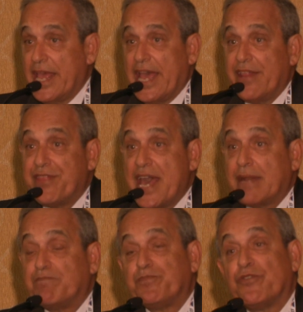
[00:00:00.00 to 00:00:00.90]
And
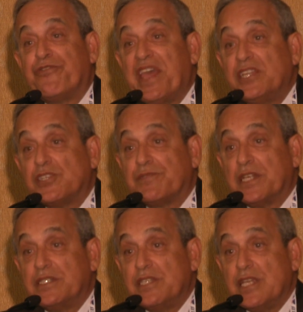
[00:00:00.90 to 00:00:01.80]
that phase of
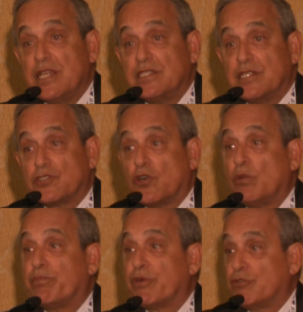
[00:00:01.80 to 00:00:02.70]
the disease is
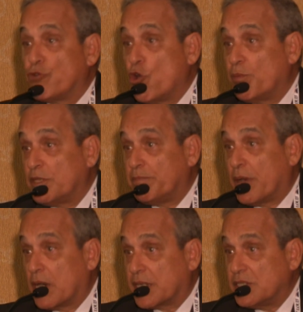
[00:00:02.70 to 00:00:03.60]
called prodromal
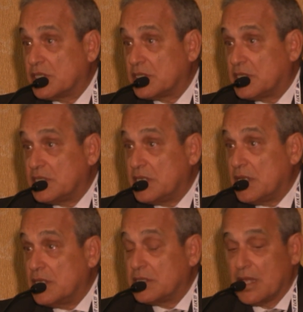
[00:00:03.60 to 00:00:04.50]
Parkinson's
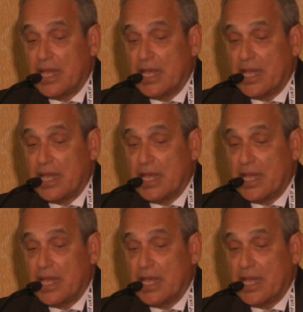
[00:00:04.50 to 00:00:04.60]
disease.